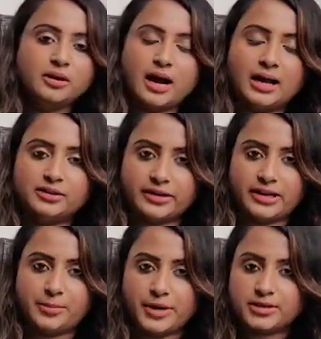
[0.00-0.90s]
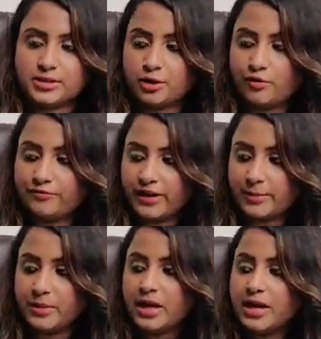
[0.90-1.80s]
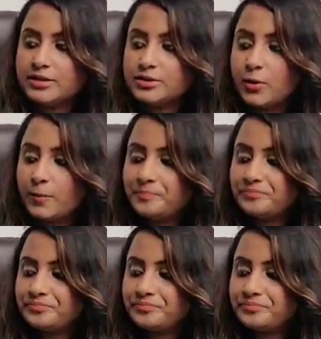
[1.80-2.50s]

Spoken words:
other elements in your frame. So